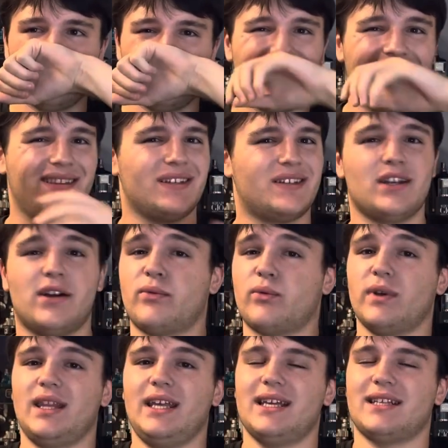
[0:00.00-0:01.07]
and this stuff
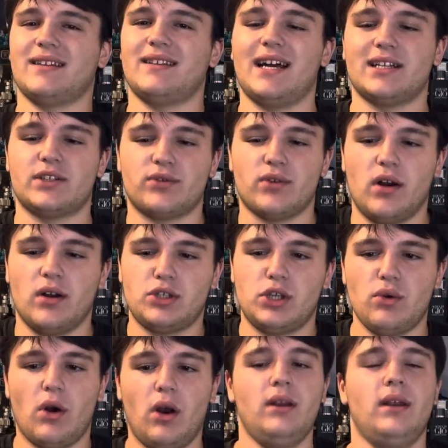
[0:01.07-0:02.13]
really isn't that strong, so
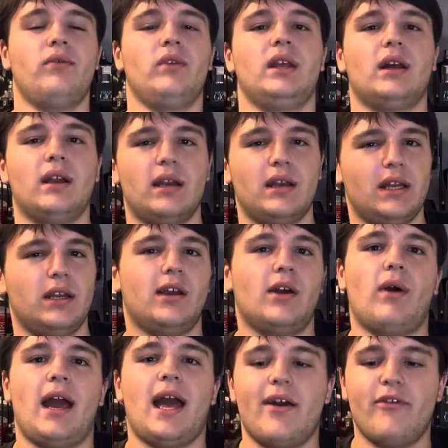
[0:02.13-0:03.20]
you are definitely going to need to go
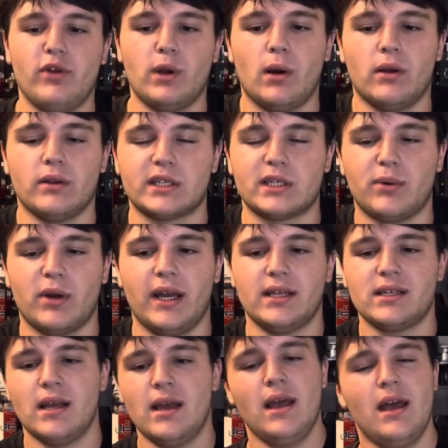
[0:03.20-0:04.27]
heavier on the
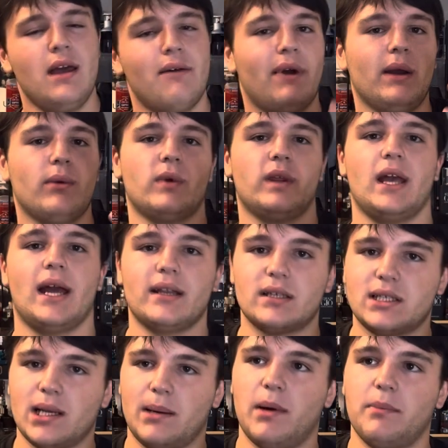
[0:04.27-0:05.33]
sprays. If I really had to
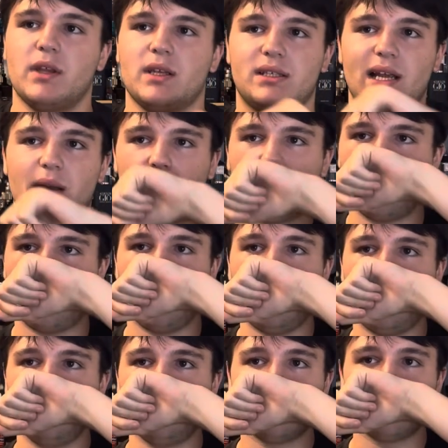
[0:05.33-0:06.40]
sum up the scent
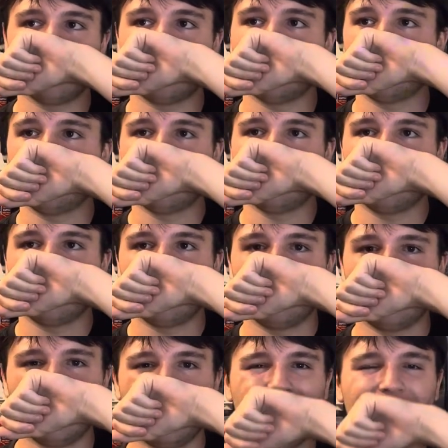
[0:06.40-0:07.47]
profile,
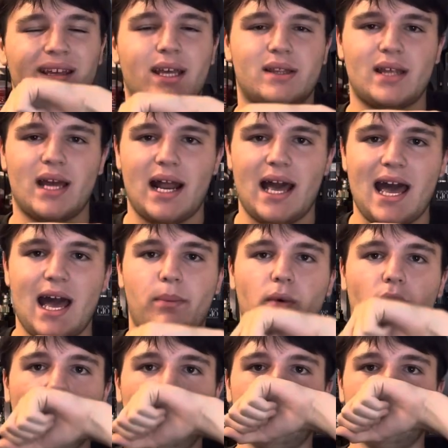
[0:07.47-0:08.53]
get that
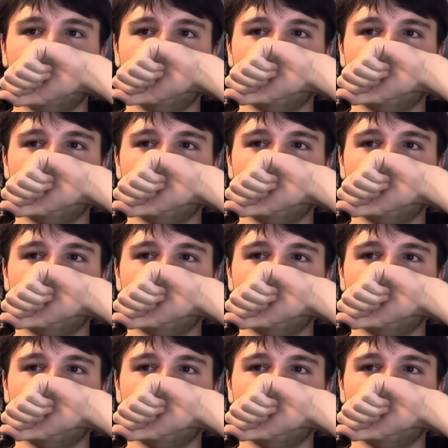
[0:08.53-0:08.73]
apple.